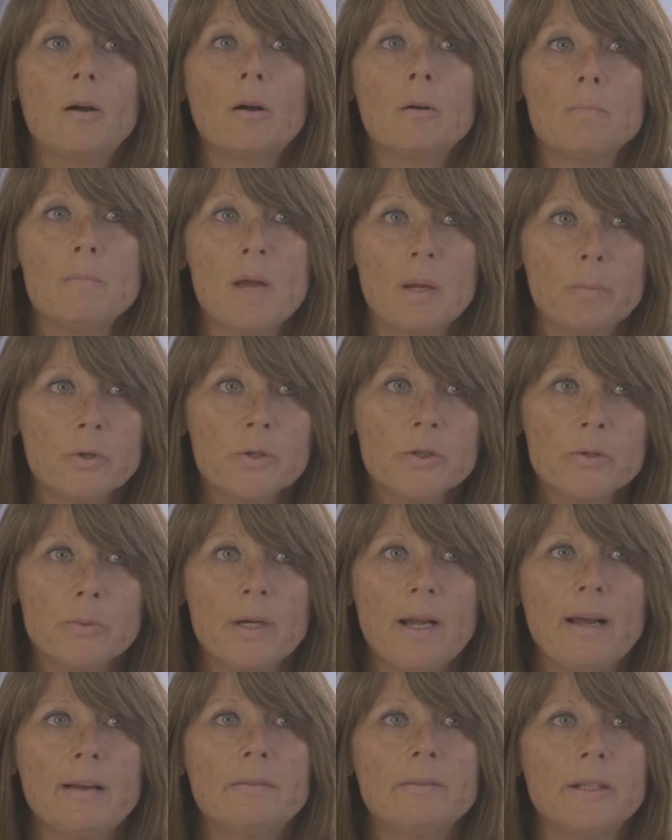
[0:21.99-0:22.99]
our members
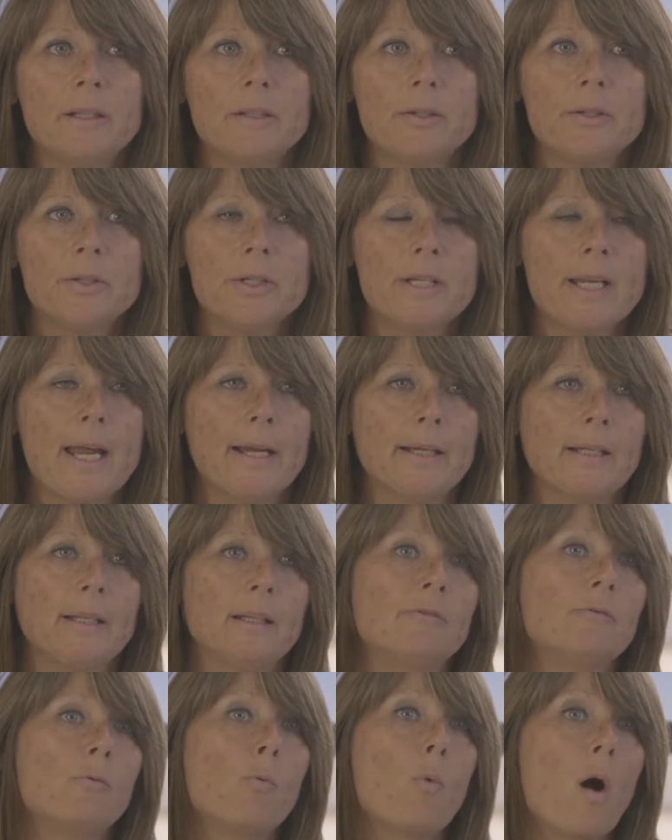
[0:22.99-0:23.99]
would have an understanding
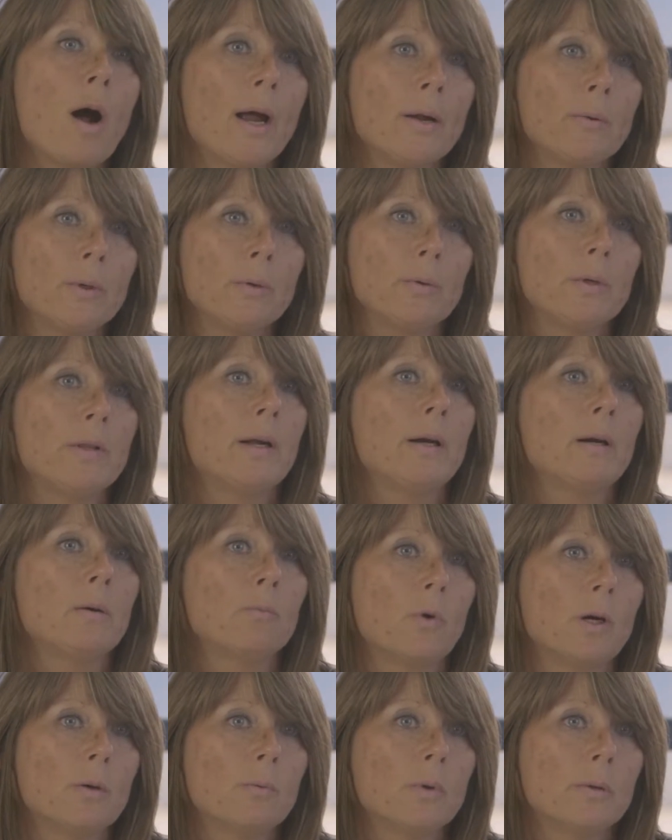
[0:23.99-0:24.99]
of why we were there
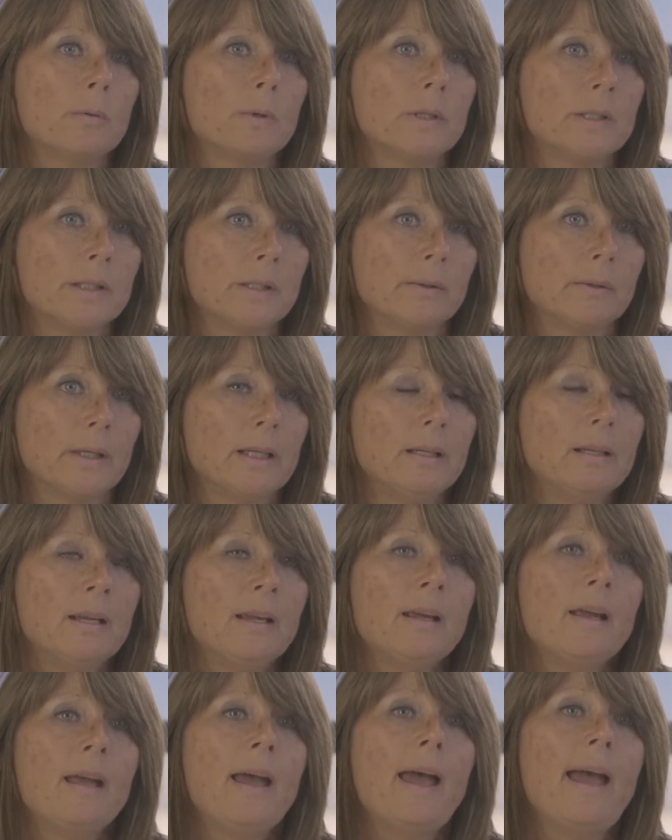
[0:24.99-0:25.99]
and what we were doing,
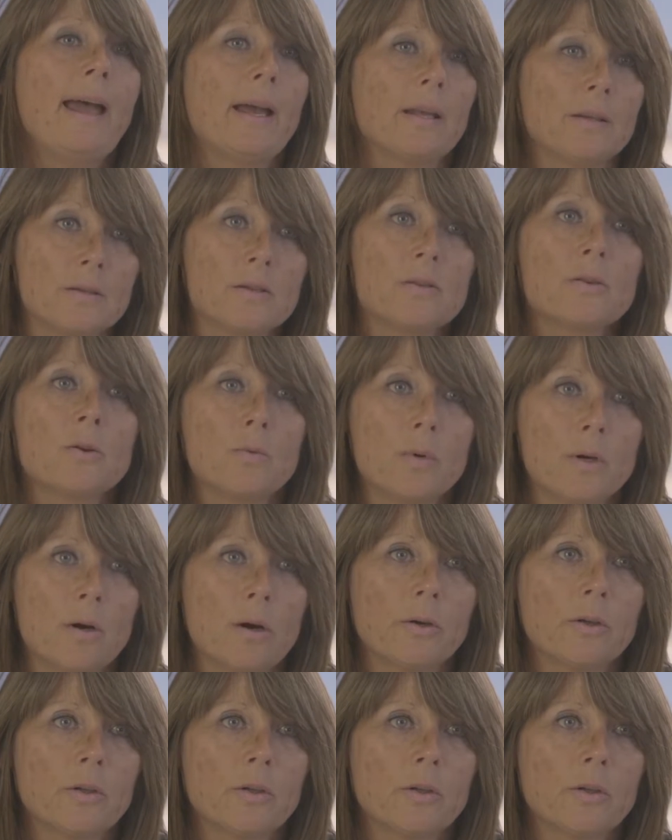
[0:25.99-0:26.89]
and so would our